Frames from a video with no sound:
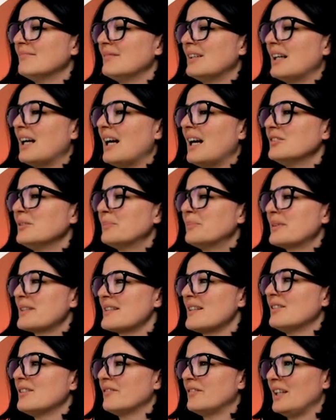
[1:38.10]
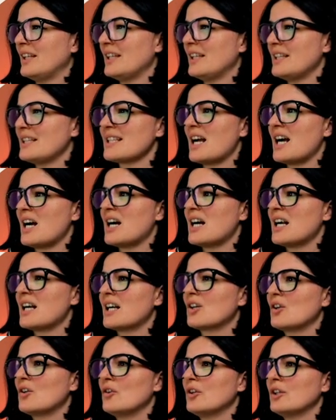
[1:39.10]
100% of this
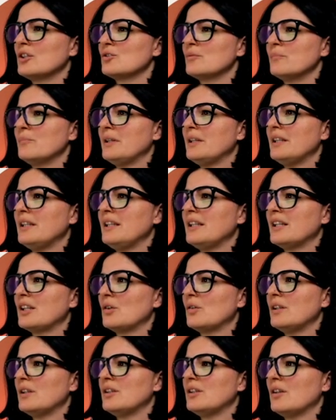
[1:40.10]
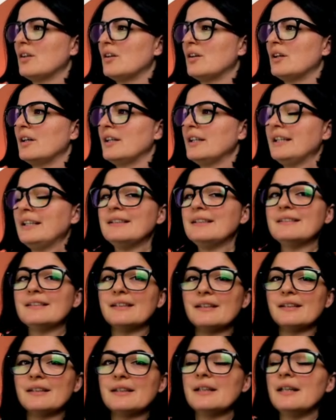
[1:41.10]
are going to be included uh, in
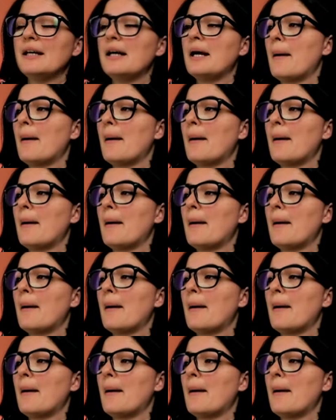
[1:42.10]
the